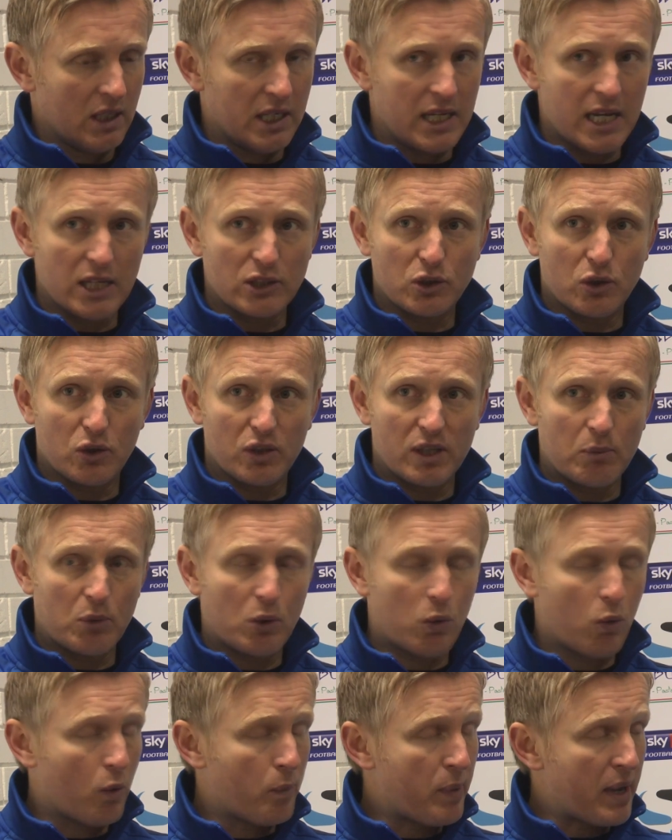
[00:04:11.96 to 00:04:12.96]
has got
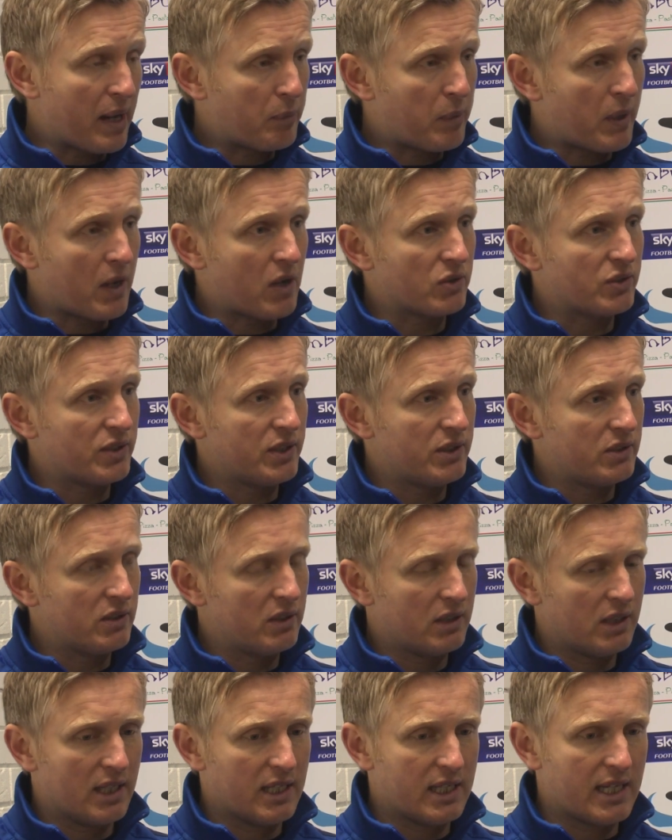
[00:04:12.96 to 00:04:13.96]
them quarterback
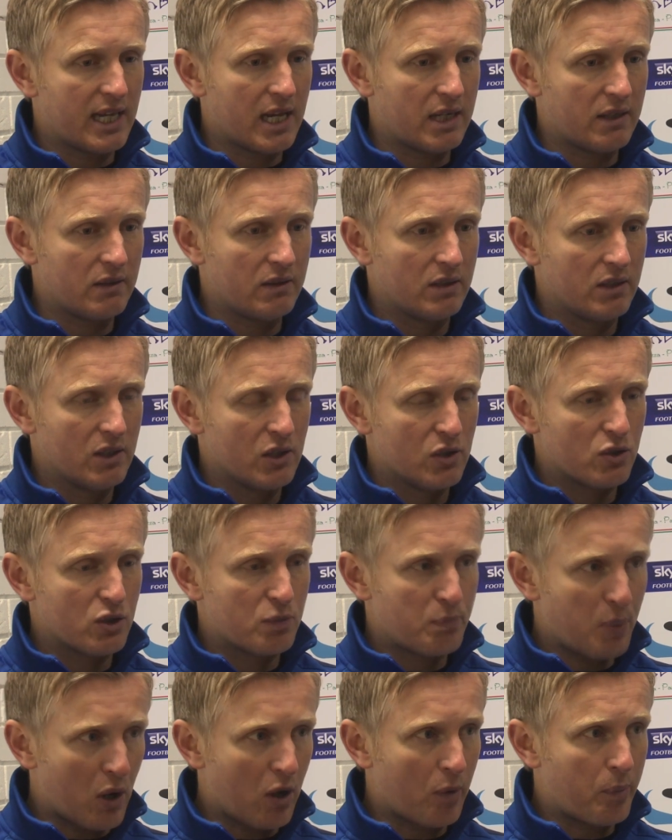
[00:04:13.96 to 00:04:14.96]
passes. He can
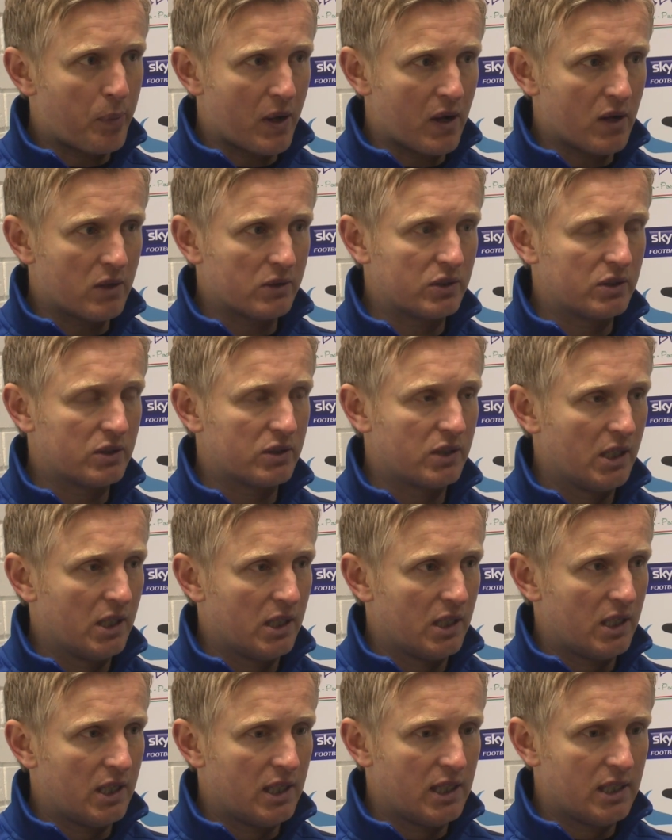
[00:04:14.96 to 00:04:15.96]
spot a pass.
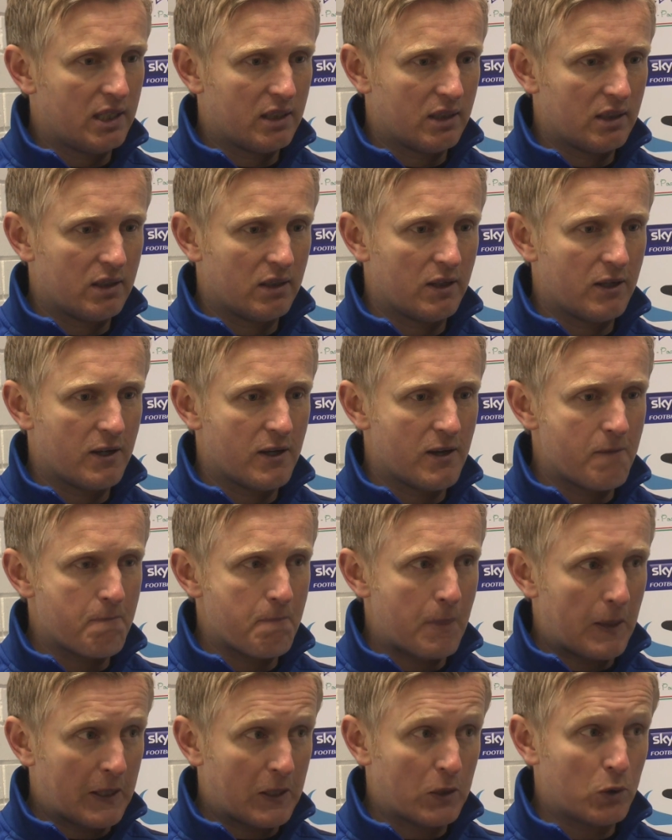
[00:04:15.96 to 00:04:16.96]
He
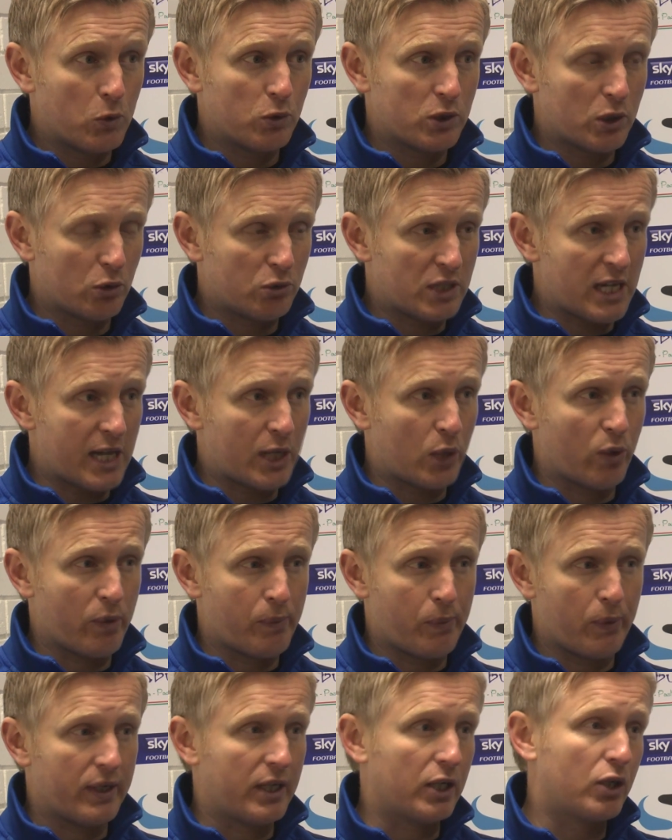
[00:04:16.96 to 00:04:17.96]
can also tackle.
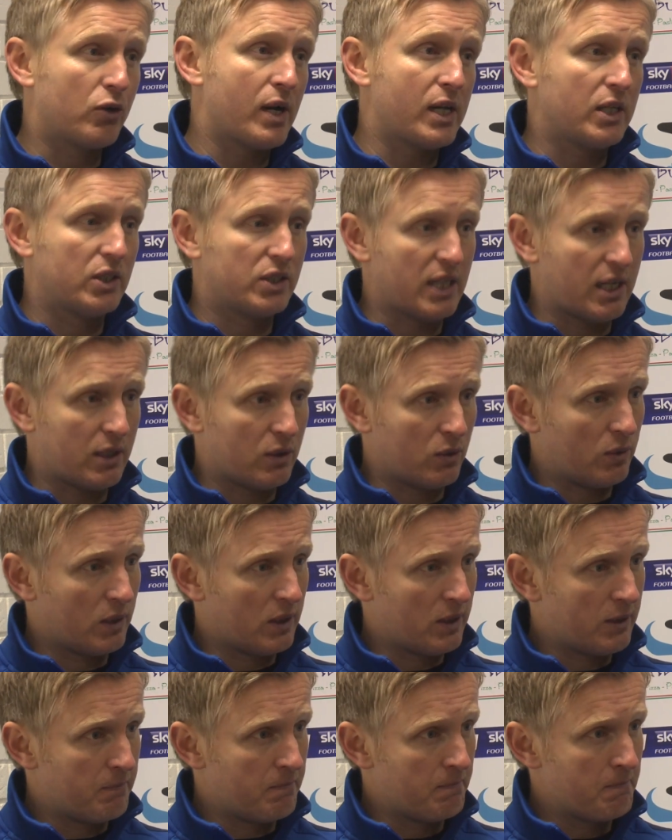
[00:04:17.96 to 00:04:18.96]
He put in a great
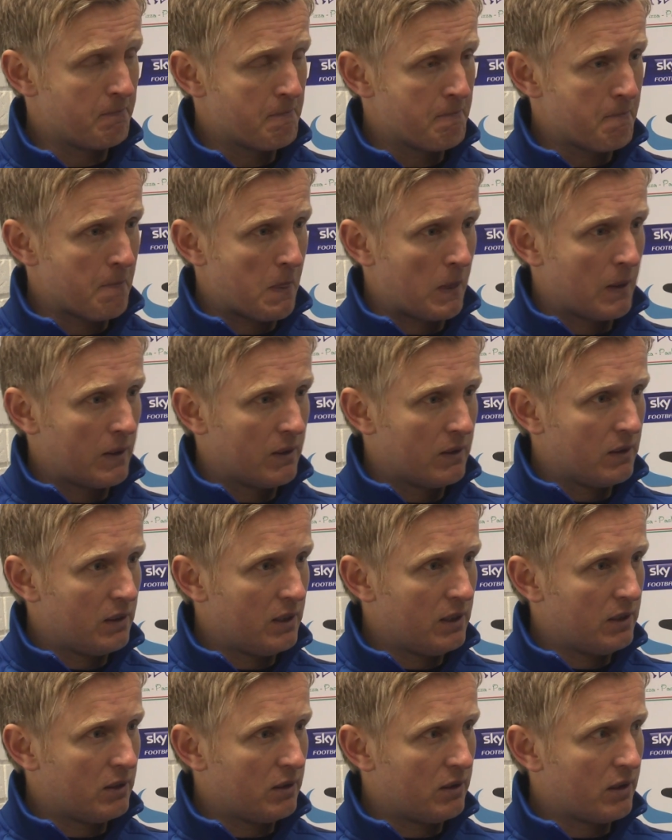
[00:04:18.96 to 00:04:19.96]
tackle
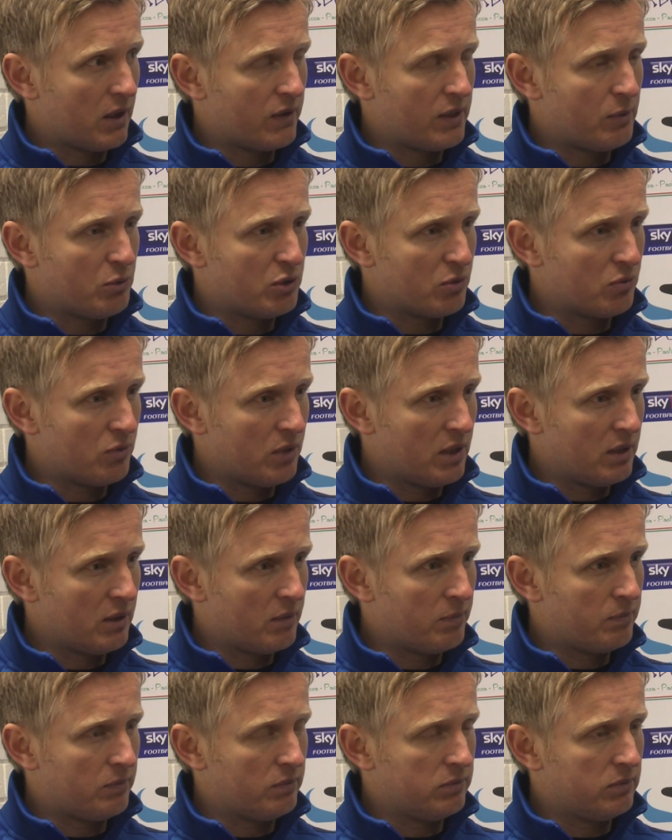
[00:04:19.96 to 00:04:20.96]
in
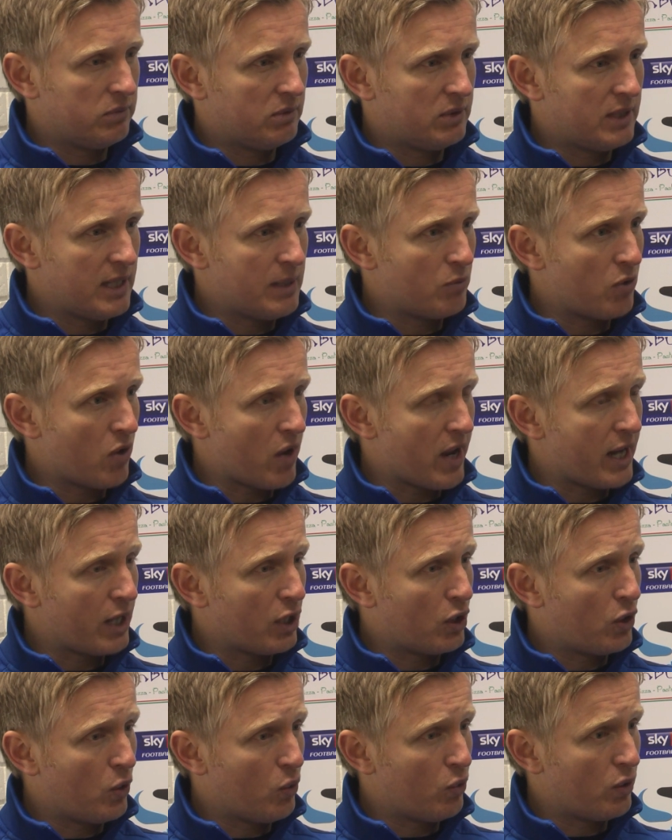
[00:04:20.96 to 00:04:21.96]
the deep
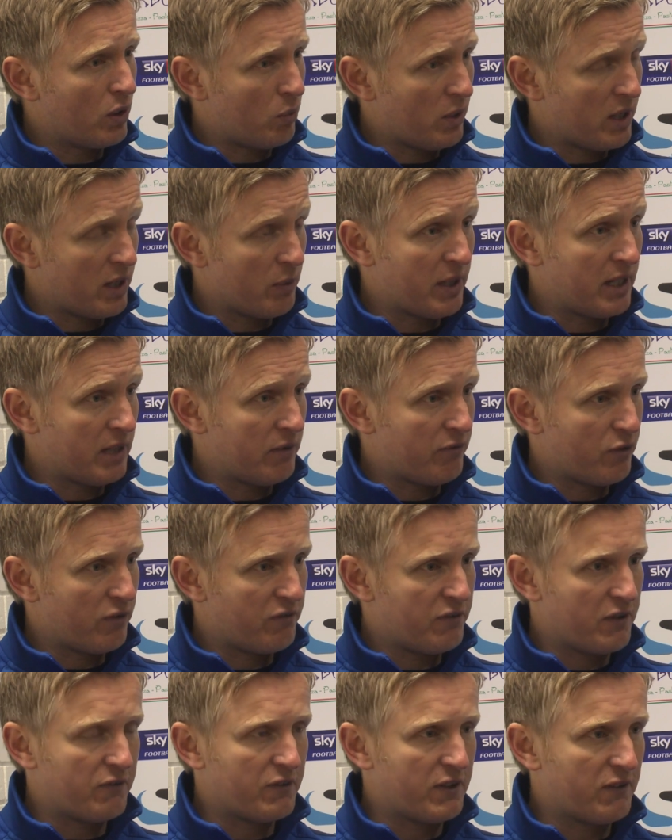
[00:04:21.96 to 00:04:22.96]
right-hand corner where he went in for
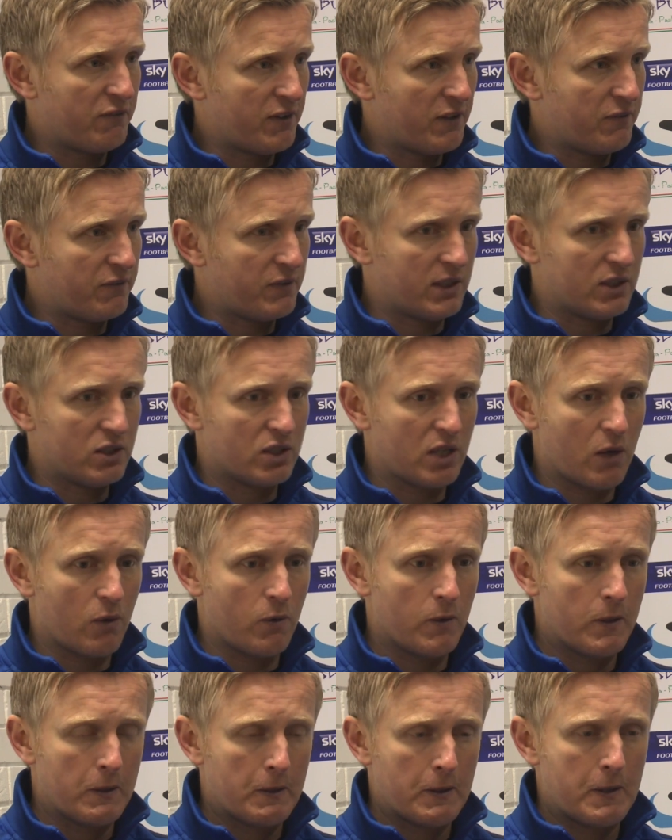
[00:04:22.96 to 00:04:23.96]
a 50-50.
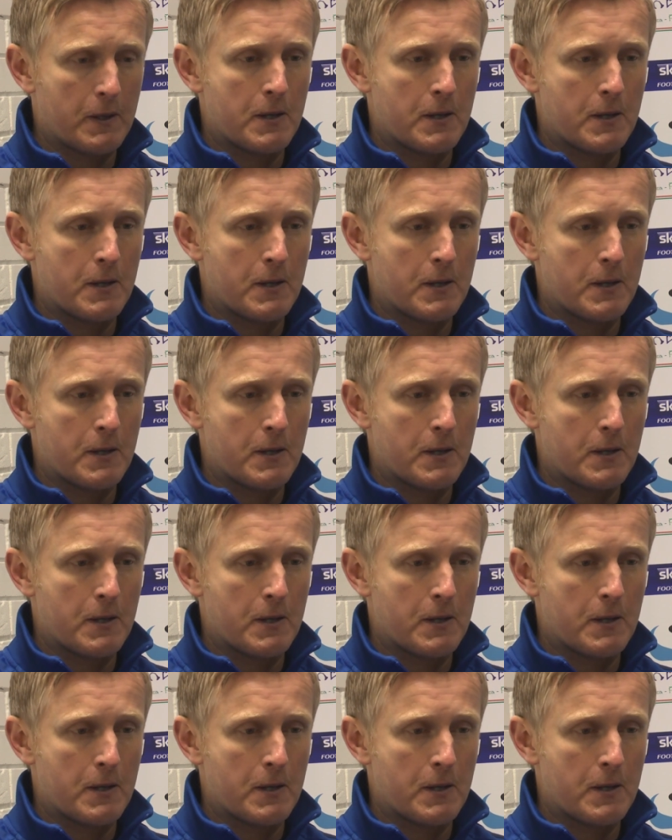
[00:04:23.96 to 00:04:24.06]
So,